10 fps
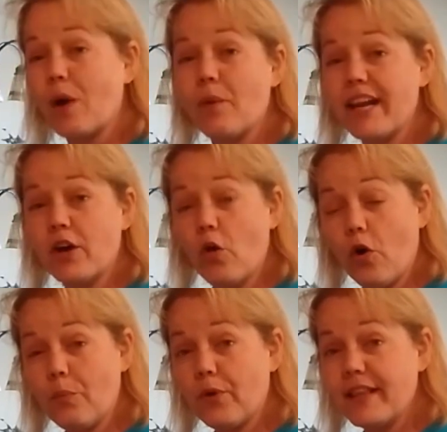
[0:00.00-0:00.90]
So I want to
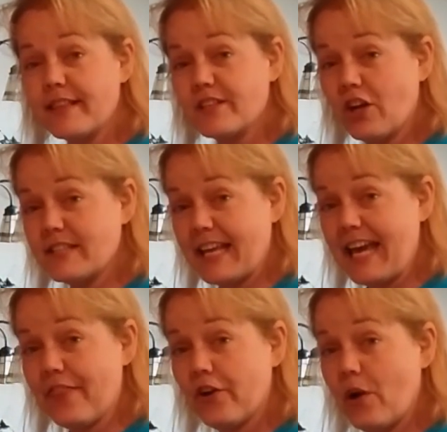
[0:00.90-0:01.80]
incorporate this all
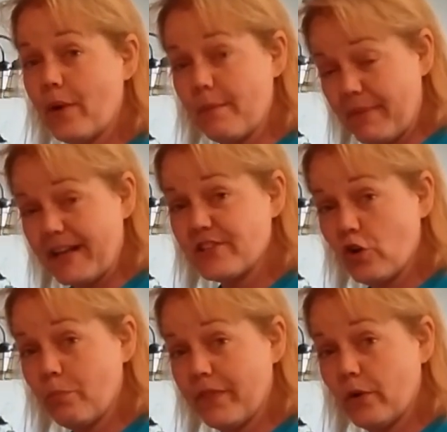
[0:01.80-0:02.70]
together. I want to bust
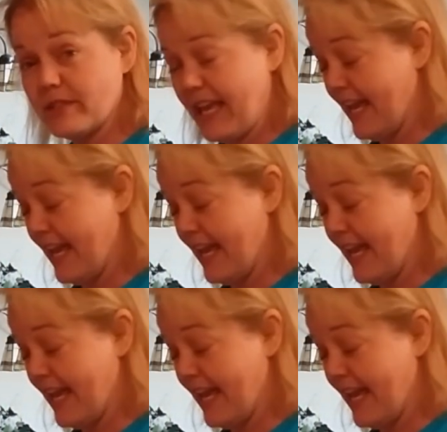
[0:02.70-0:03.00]
open those